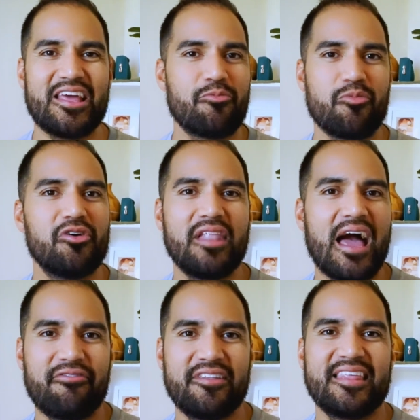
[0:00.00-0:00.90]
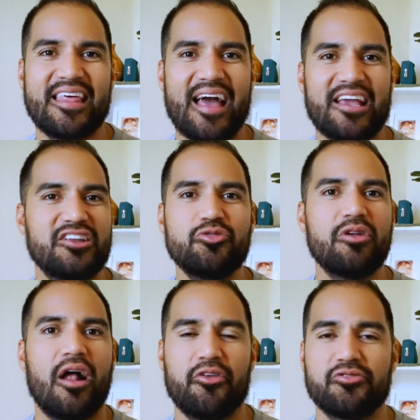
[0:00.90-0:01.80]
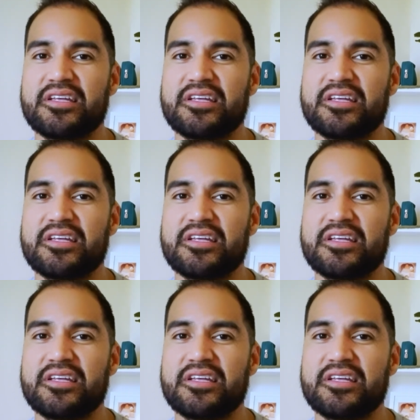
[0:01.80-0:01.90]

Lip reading: real life and I can do it on those.